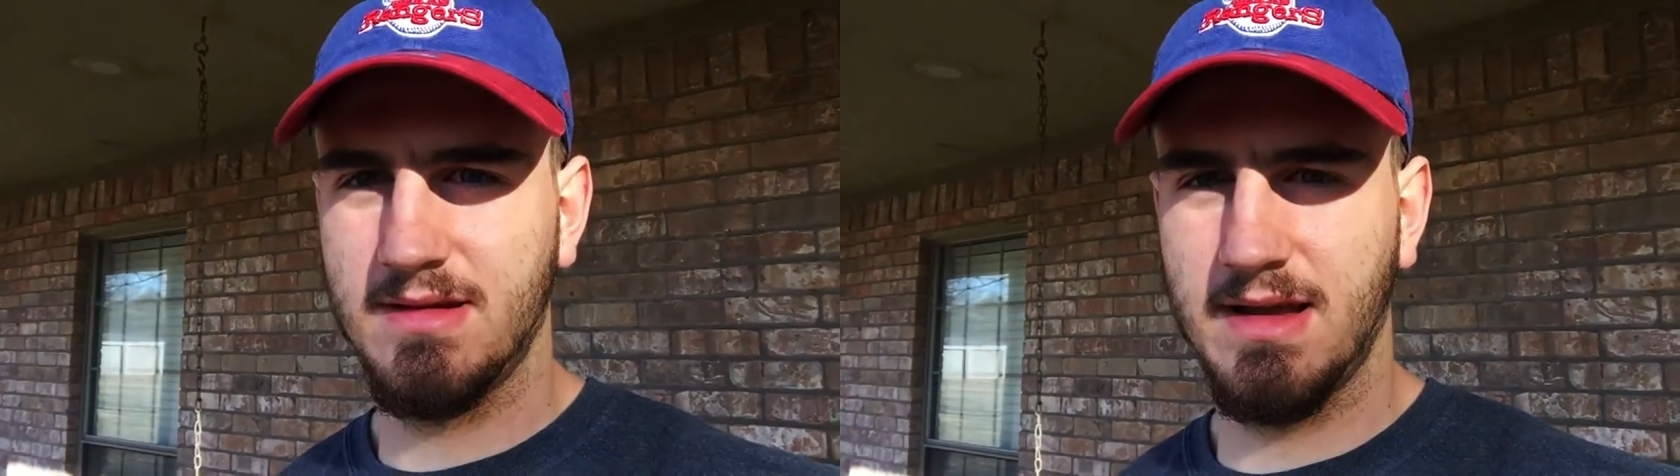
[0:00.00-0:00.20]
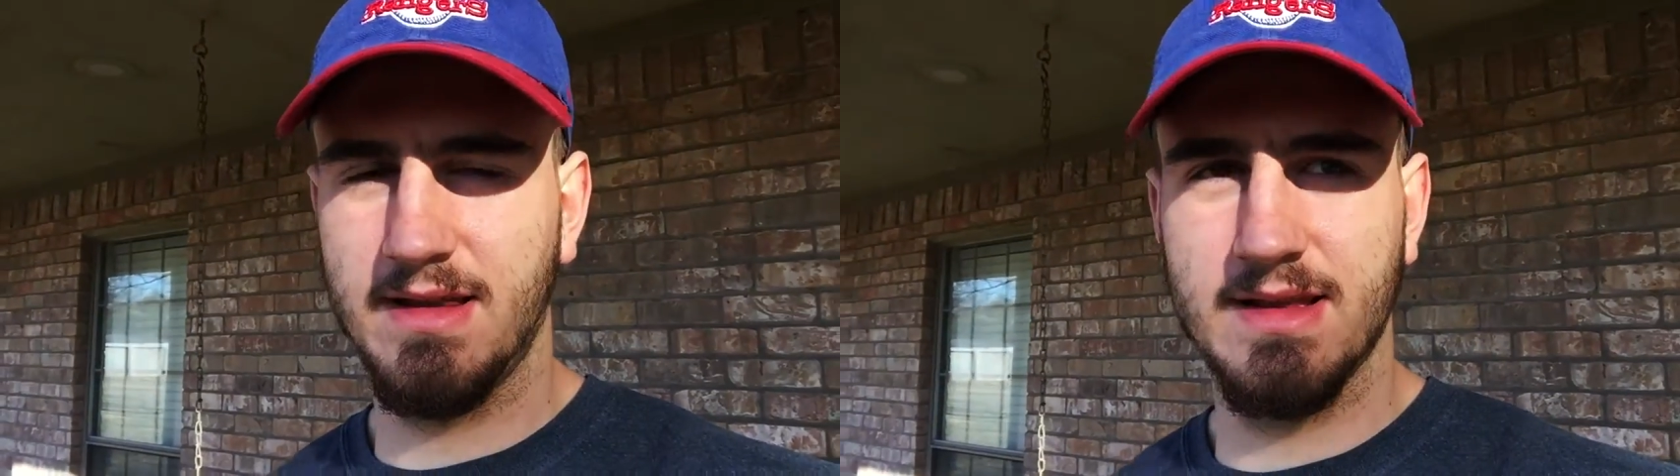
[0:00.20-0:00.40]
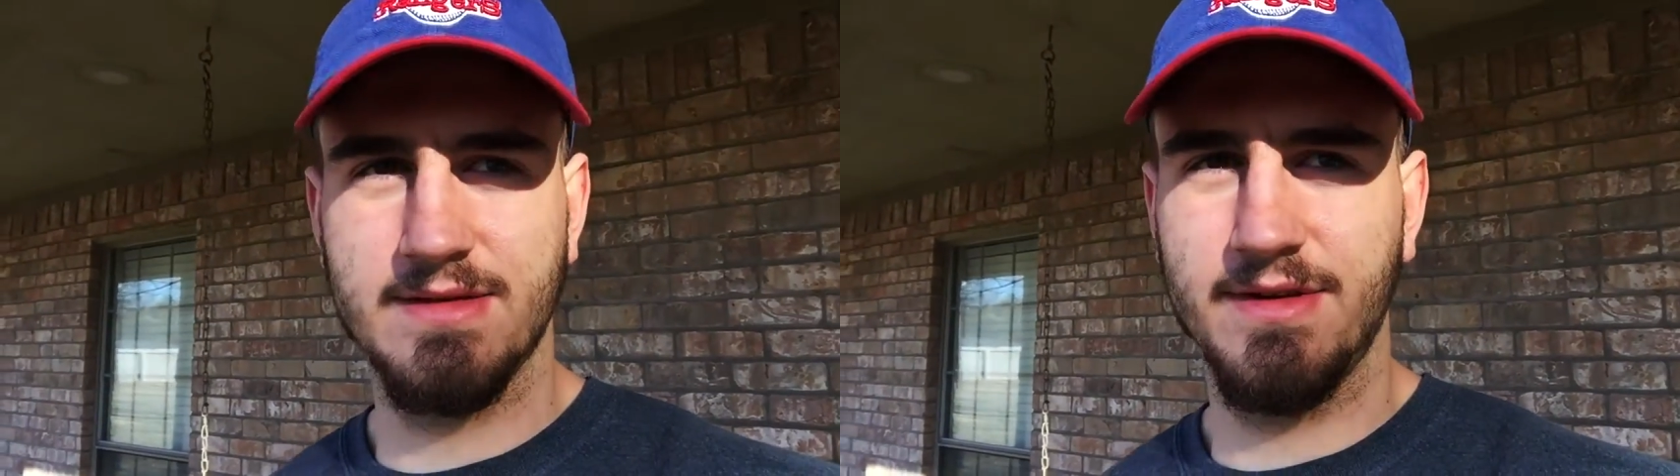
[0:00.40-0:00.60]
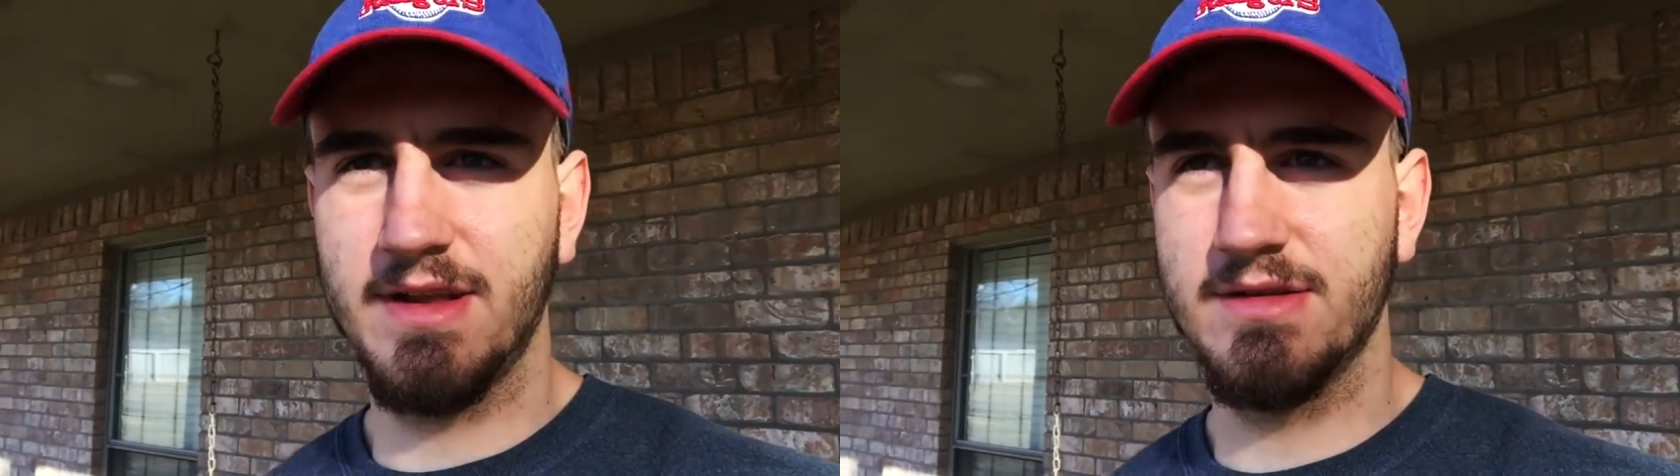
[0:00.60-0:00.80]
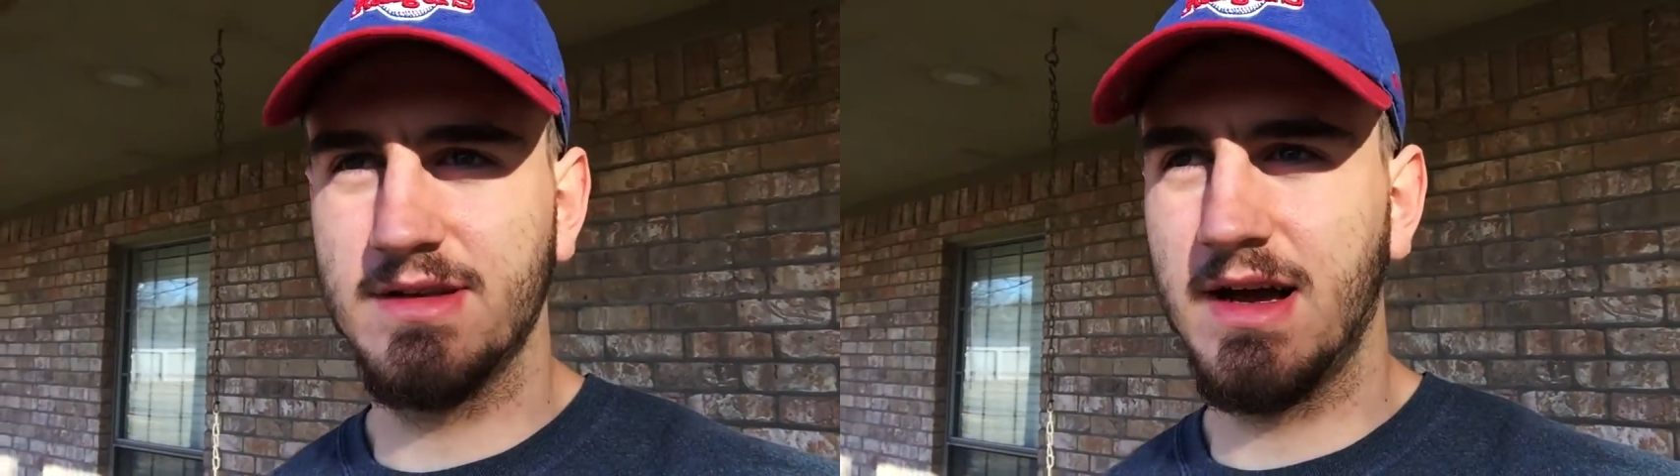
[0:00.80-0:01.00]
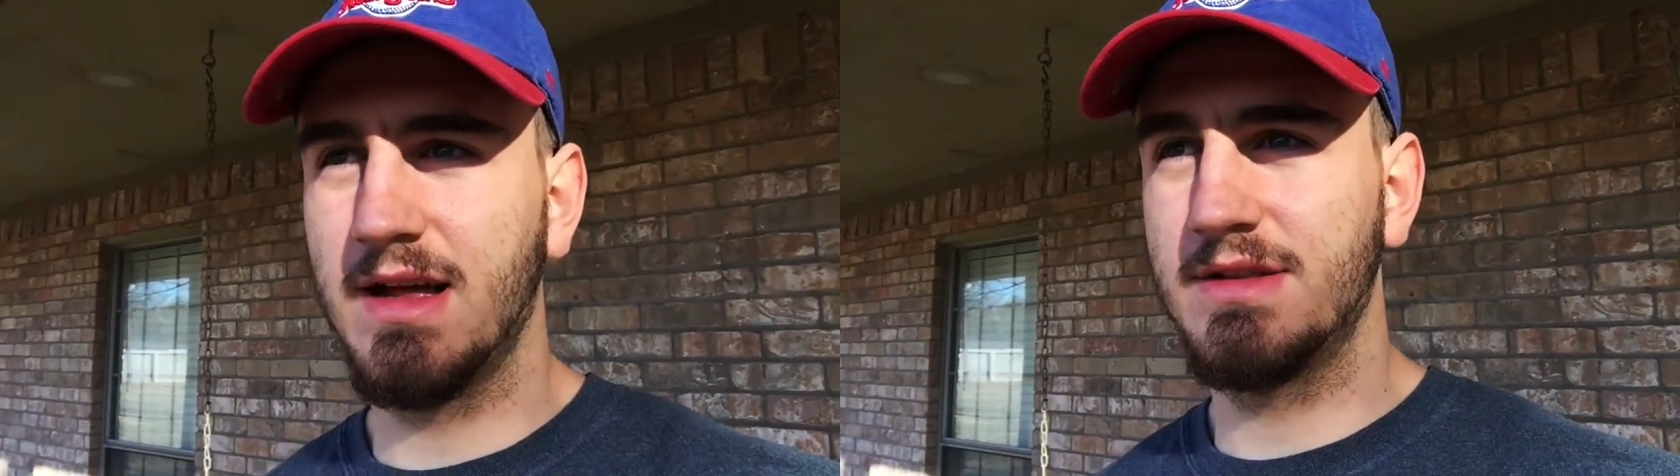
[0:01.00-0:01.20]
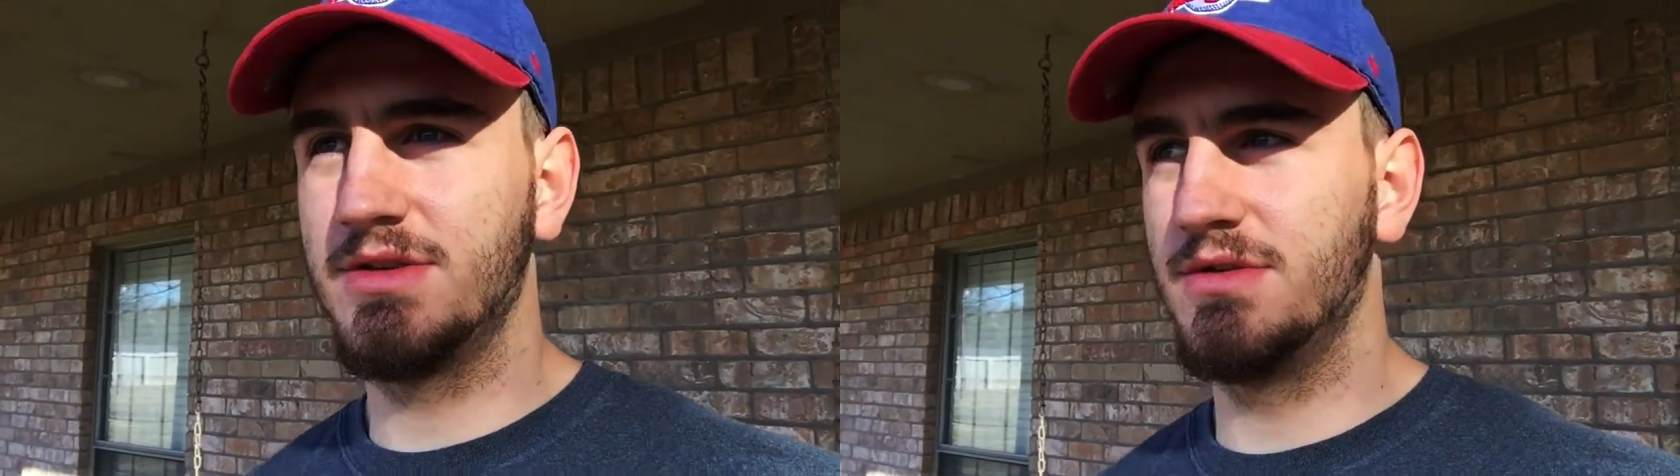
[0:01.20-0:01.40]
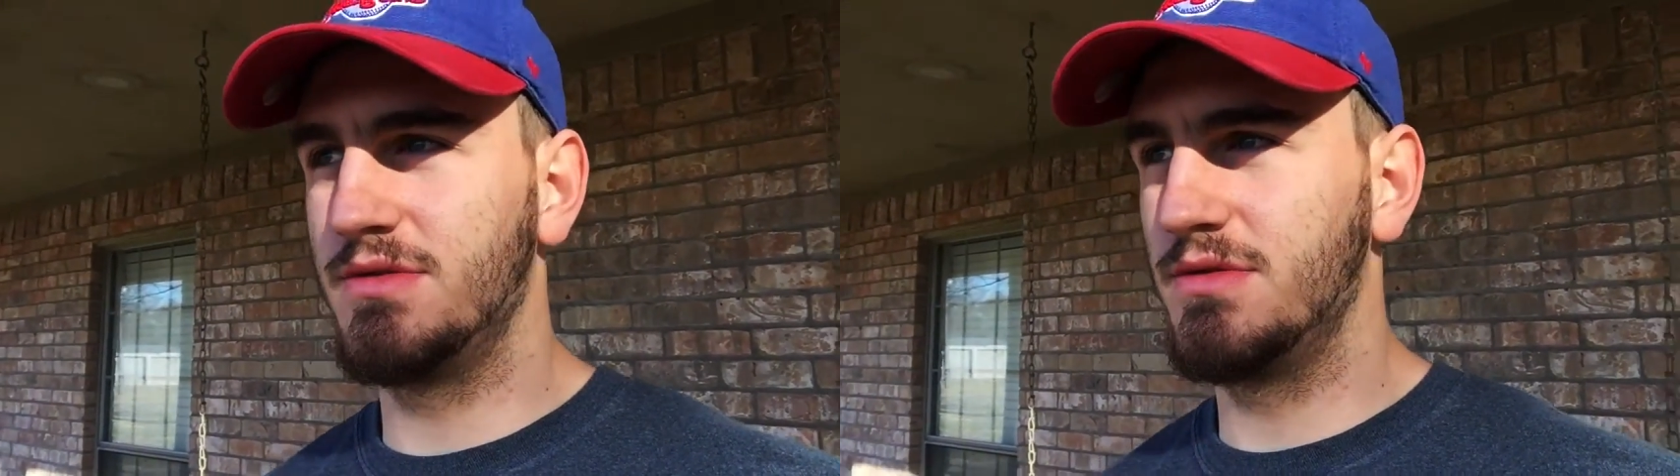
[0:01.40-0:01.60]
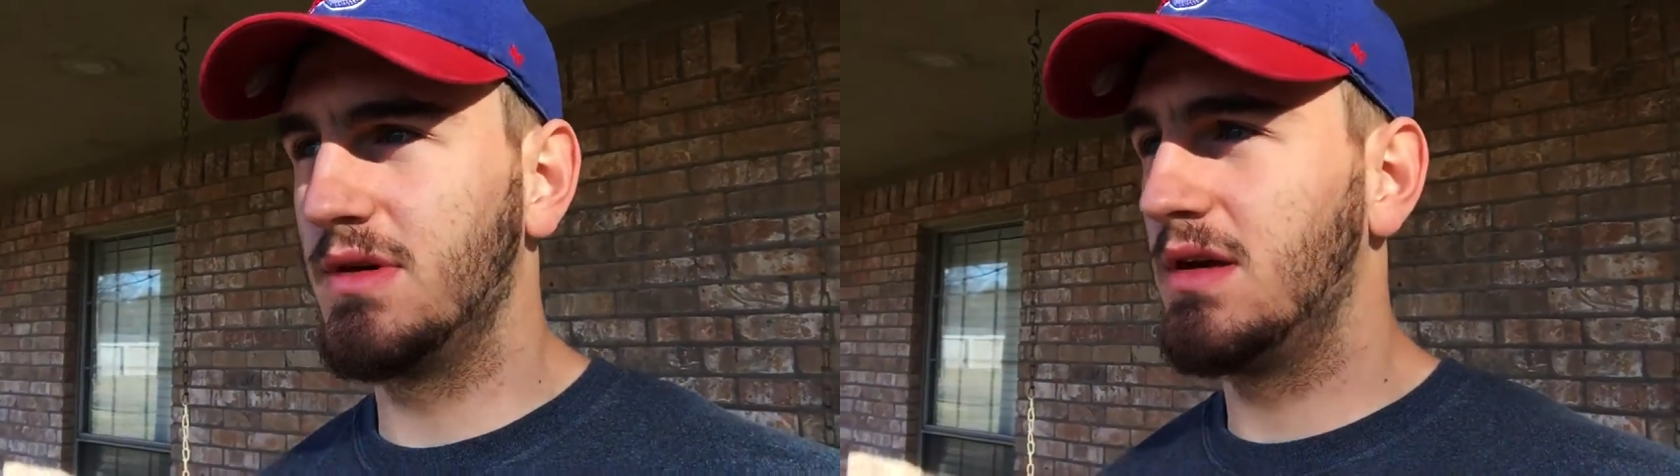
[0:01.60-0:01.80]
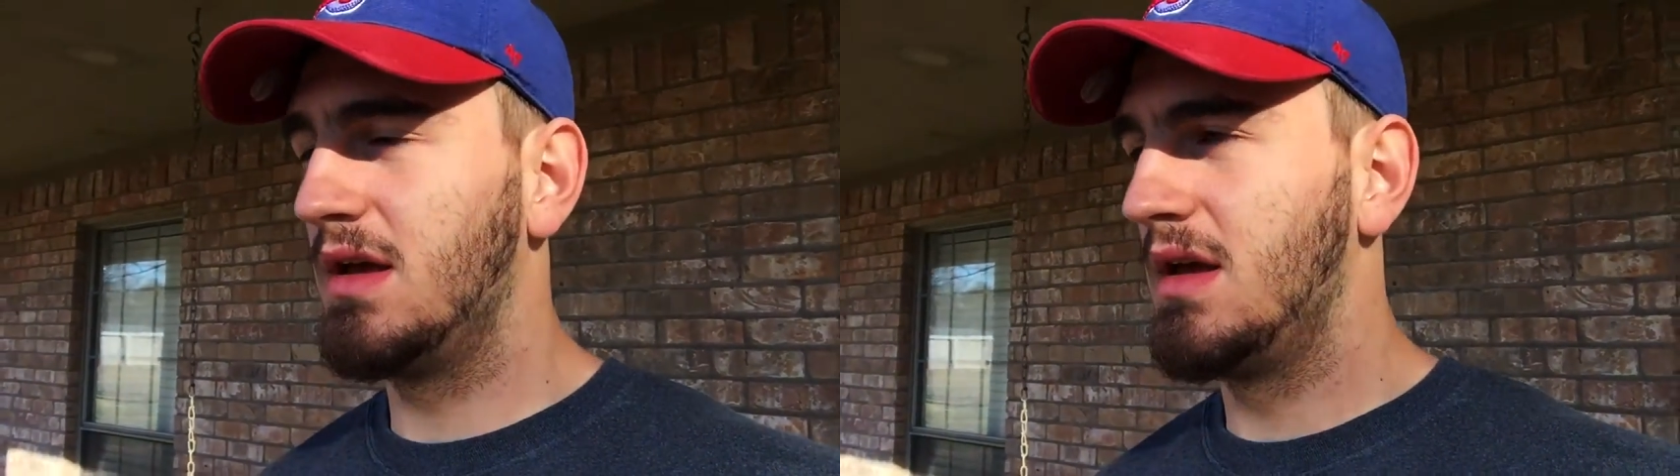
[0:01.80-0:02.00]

and this video is not to